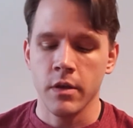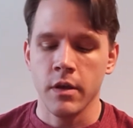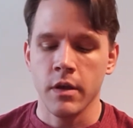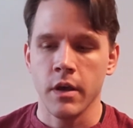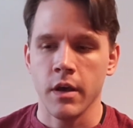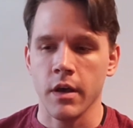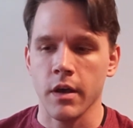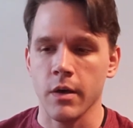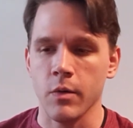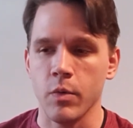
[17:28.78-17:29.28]

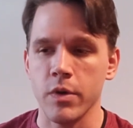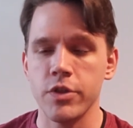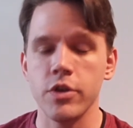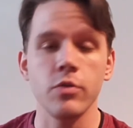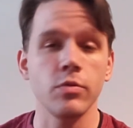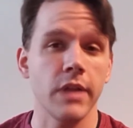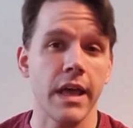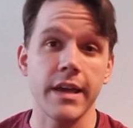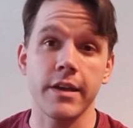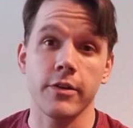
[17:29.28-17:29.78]
Whether
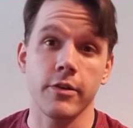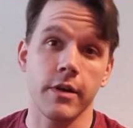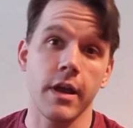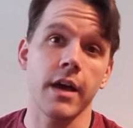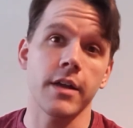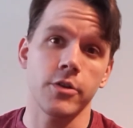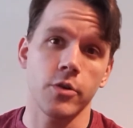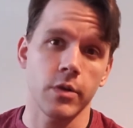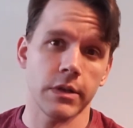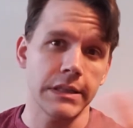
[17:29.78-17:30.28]
you like it or
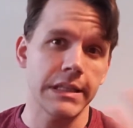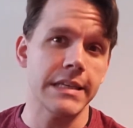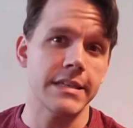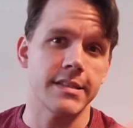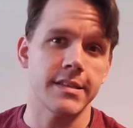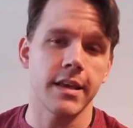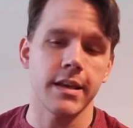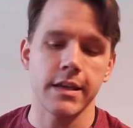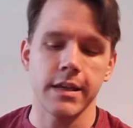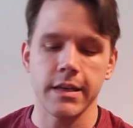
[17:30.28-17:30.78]
not, you're at least
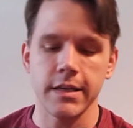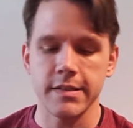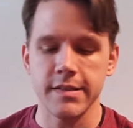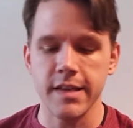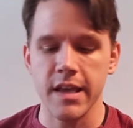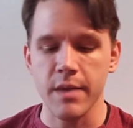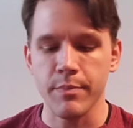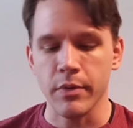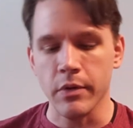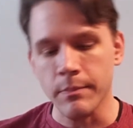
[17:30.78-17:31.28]
setting an
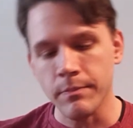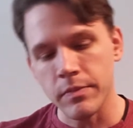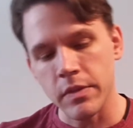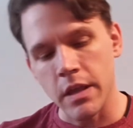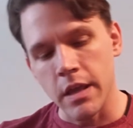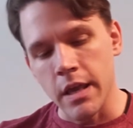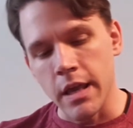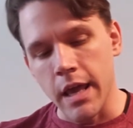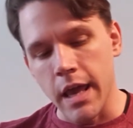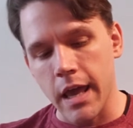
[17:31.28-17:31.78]
example.
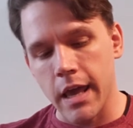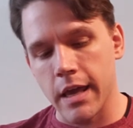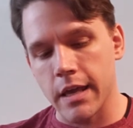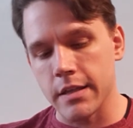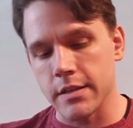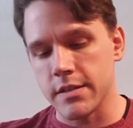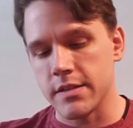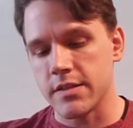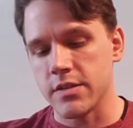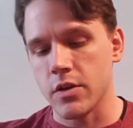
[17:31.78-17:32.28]

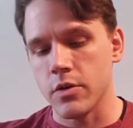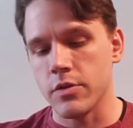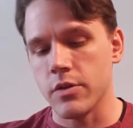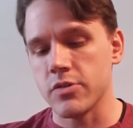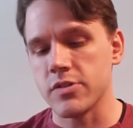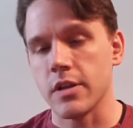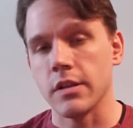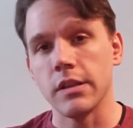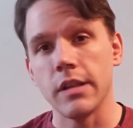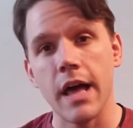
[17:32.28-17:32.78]
And so
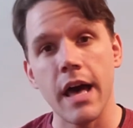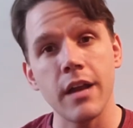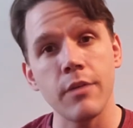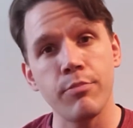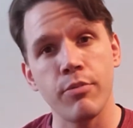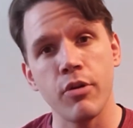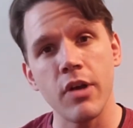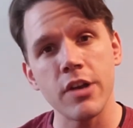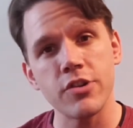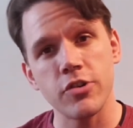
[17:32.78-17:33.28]
there's a lot of
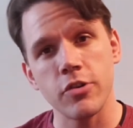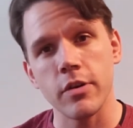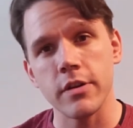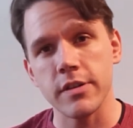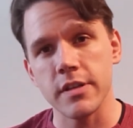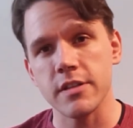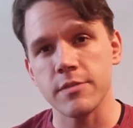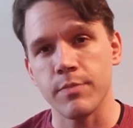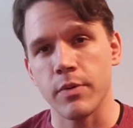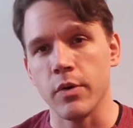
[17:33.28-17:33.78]
pressure at
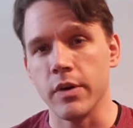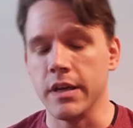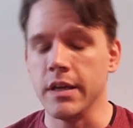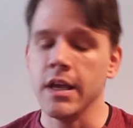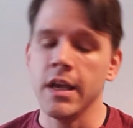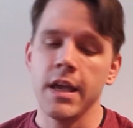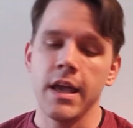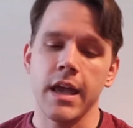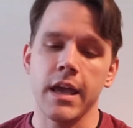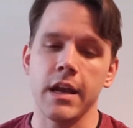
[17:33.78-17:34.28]
this point.
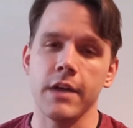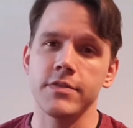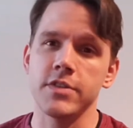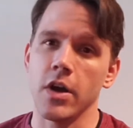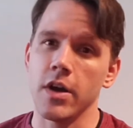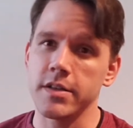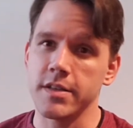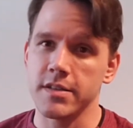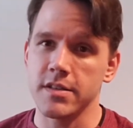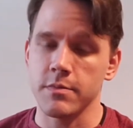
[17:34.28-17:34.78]
And I've
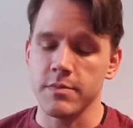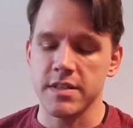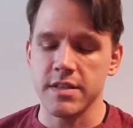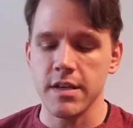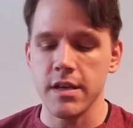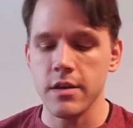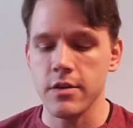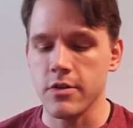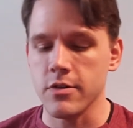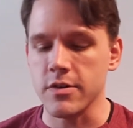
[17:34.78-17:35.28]
talked to some
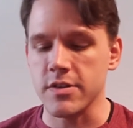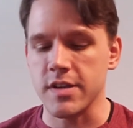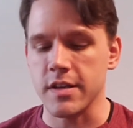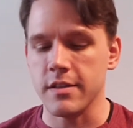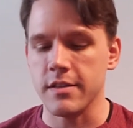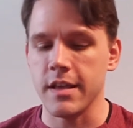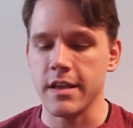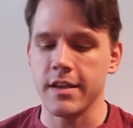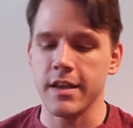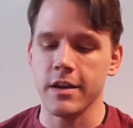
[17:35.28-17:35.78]
seniors,
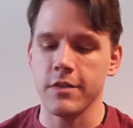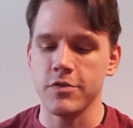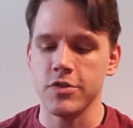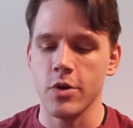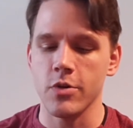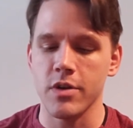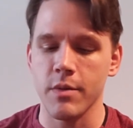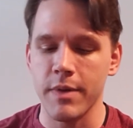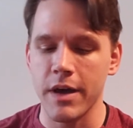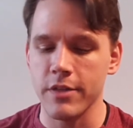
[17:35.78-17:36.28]
and they kind of
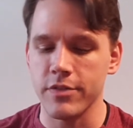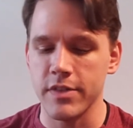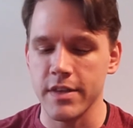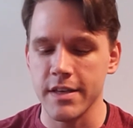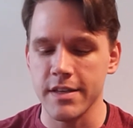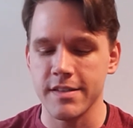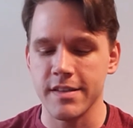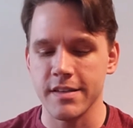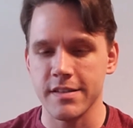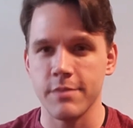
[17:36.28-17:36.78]
joke about
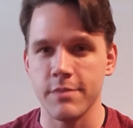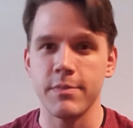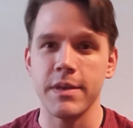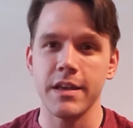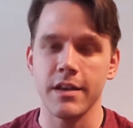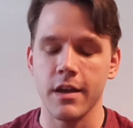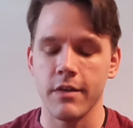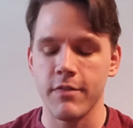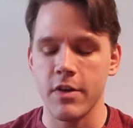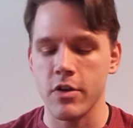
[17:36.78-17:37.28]
this as
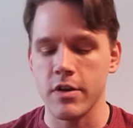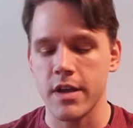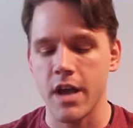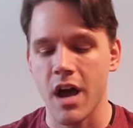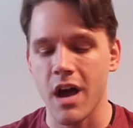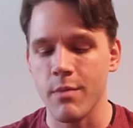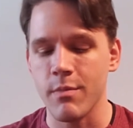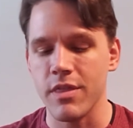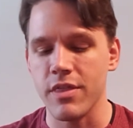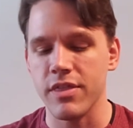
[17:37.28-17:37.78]
being a very
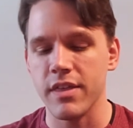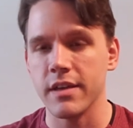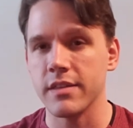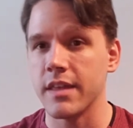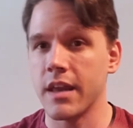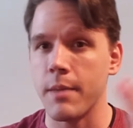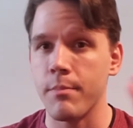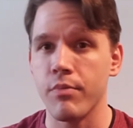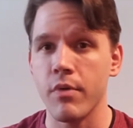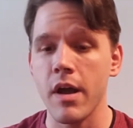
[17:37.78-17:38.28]
common thing,
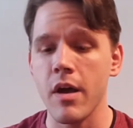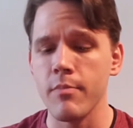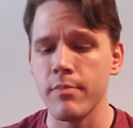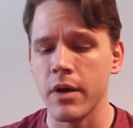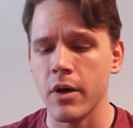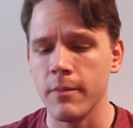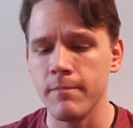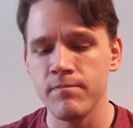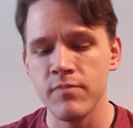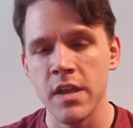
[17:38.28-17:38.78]
that at brown
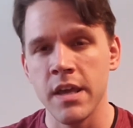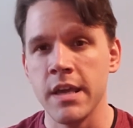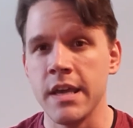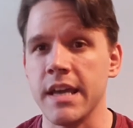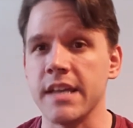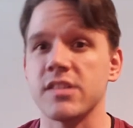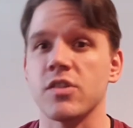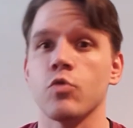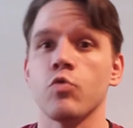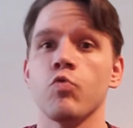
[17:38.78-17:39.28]
belt,
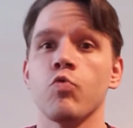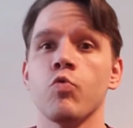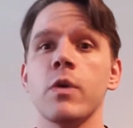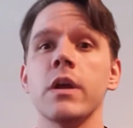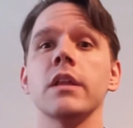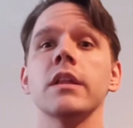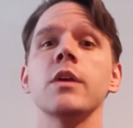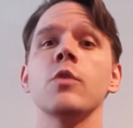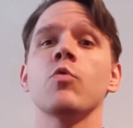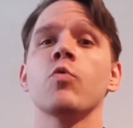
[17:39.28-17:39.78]
it's a
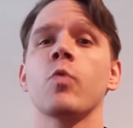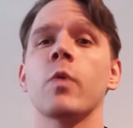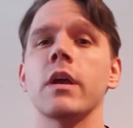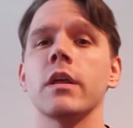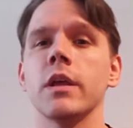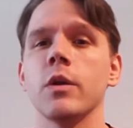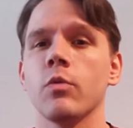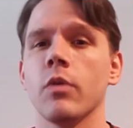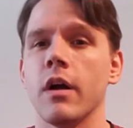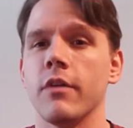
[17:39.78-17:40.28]
really,
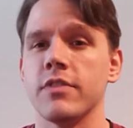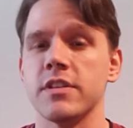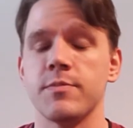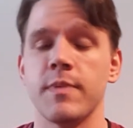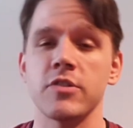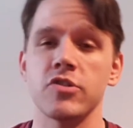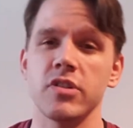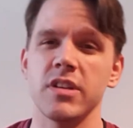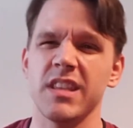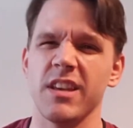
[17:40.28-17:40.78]
really rough,
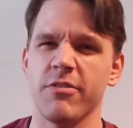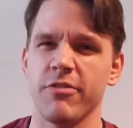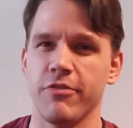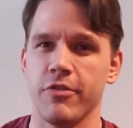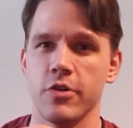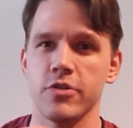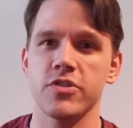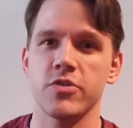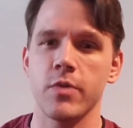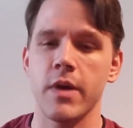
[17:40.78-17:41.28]
especially the
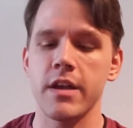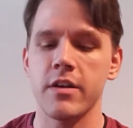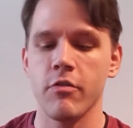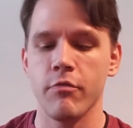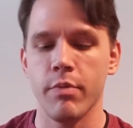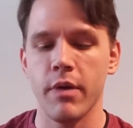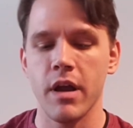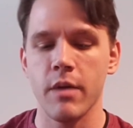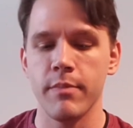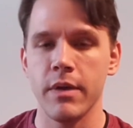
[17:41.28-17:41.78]
first rank of
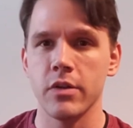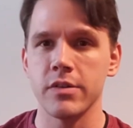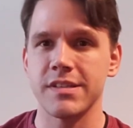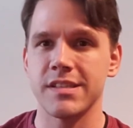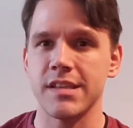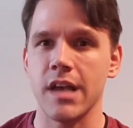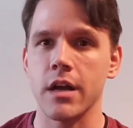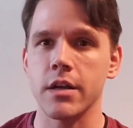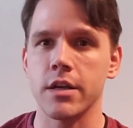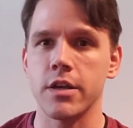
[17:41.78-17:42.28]
brown belt,
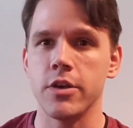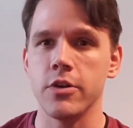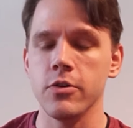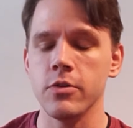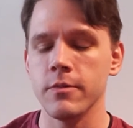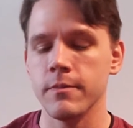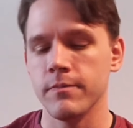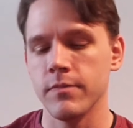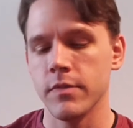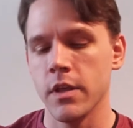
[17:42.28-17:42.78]
Sankyu,
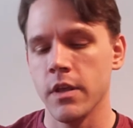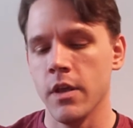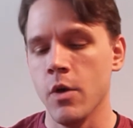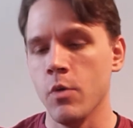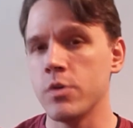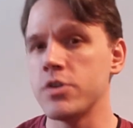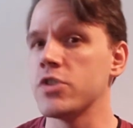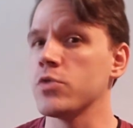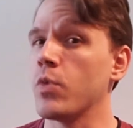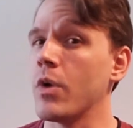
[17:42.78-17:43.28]

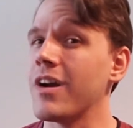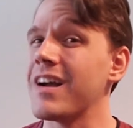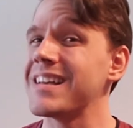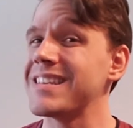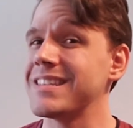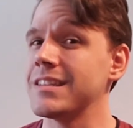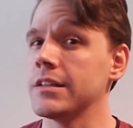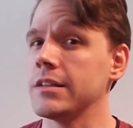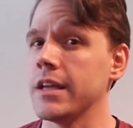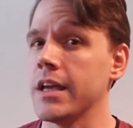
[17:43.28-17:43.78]
which is where I
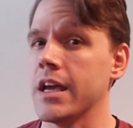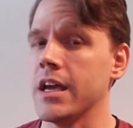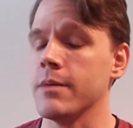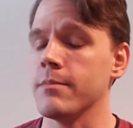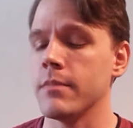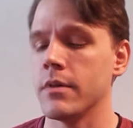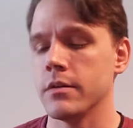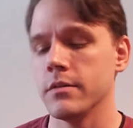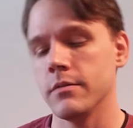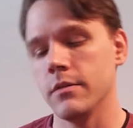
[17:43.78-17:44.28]
still
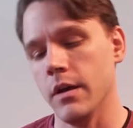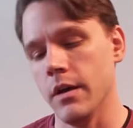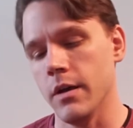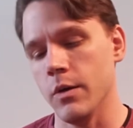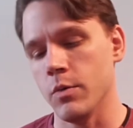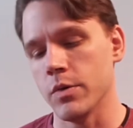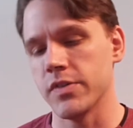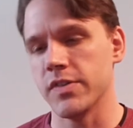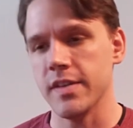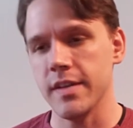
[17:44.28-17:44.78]
am.
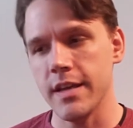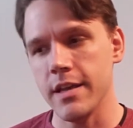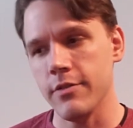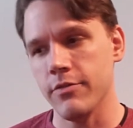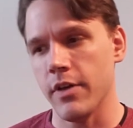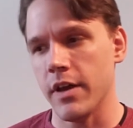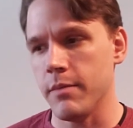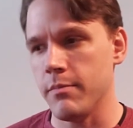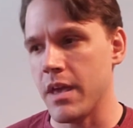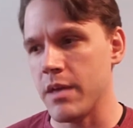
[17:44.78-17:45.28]
We'll see if
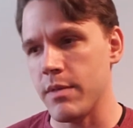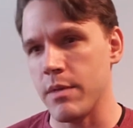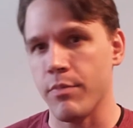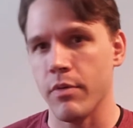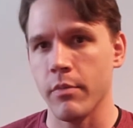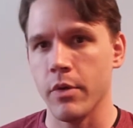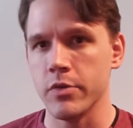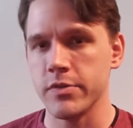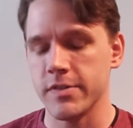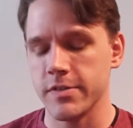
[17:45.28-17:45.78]
I maybe
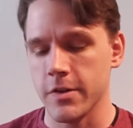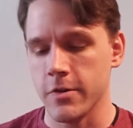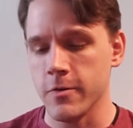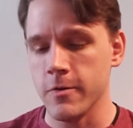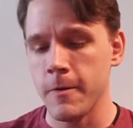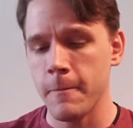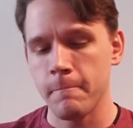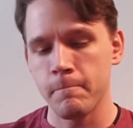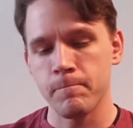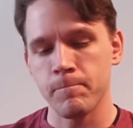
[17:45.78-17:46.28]
promote
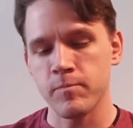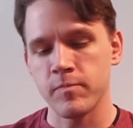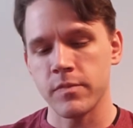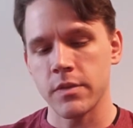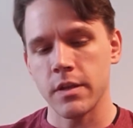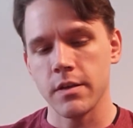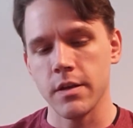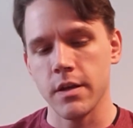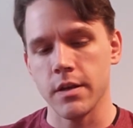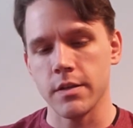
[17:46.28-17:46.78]
soon
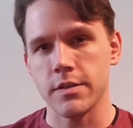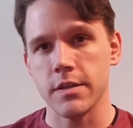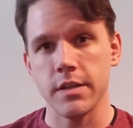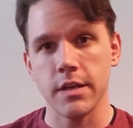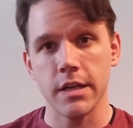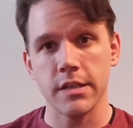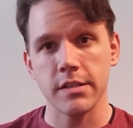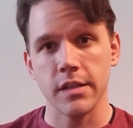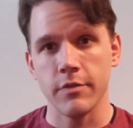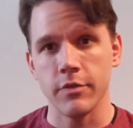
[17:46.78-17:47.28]
to the
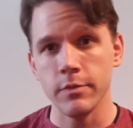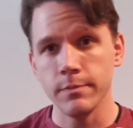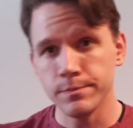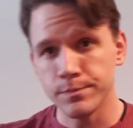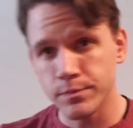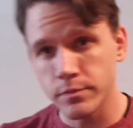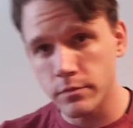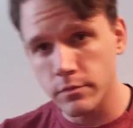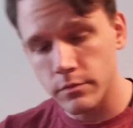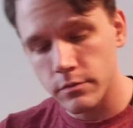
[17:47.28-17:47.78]
next level.
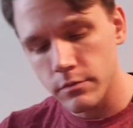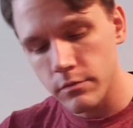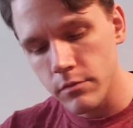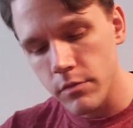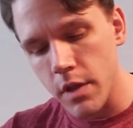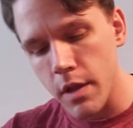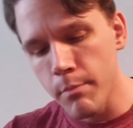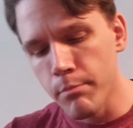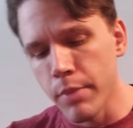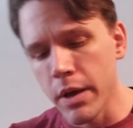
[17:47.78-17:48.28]

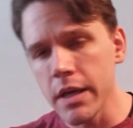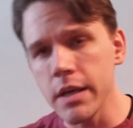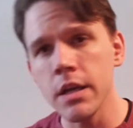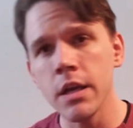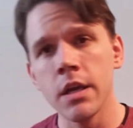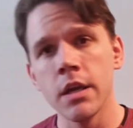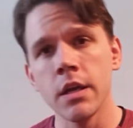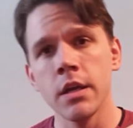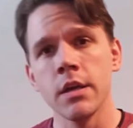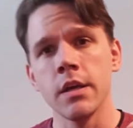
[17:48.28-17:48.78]

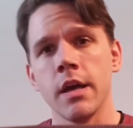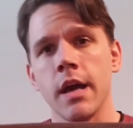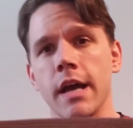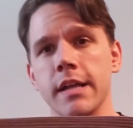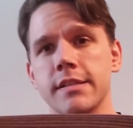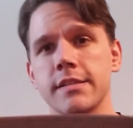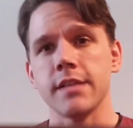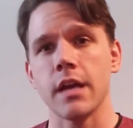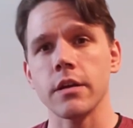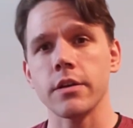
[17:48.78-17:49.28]
But at
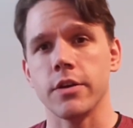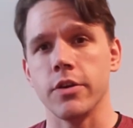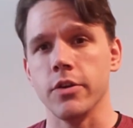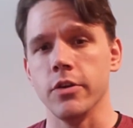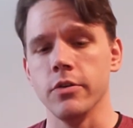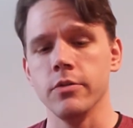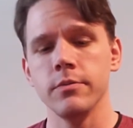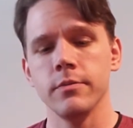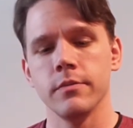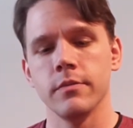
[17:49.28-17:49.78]

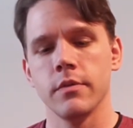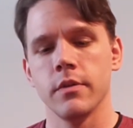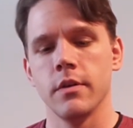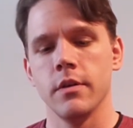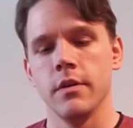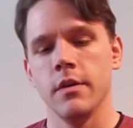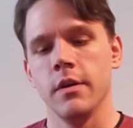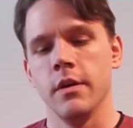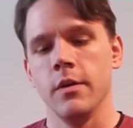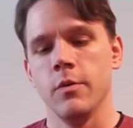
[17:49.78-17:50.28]
Sankyu,
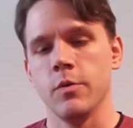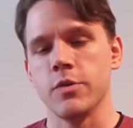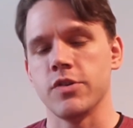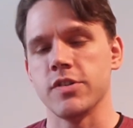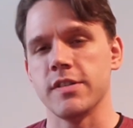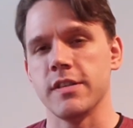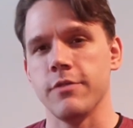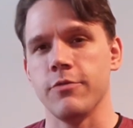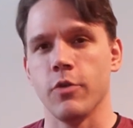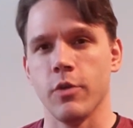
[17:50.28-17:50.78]
which
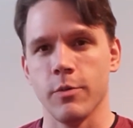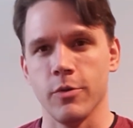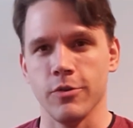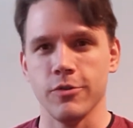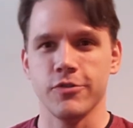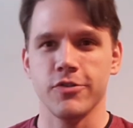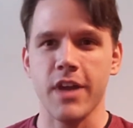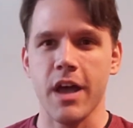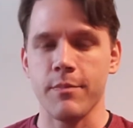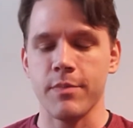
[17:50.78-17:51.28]
is the
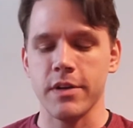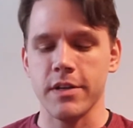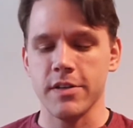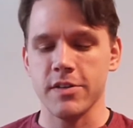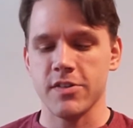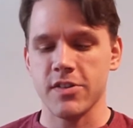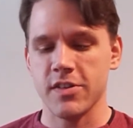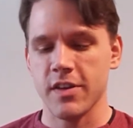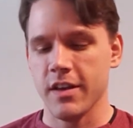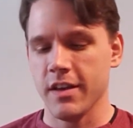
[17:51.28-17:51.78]
formal
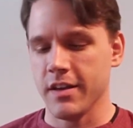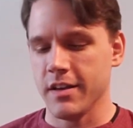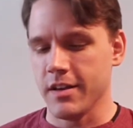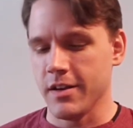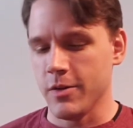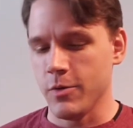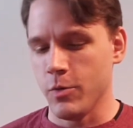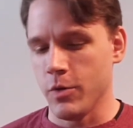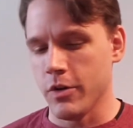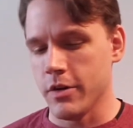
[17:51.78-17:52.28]
Japanese
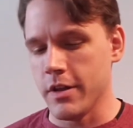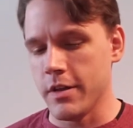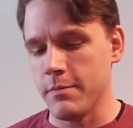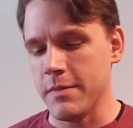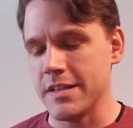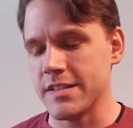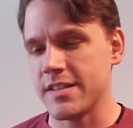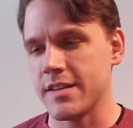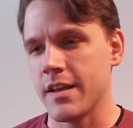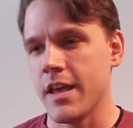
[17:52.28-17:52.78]
word, it
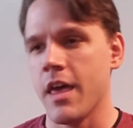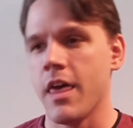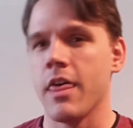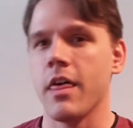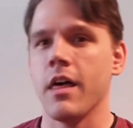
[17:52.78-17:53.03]
means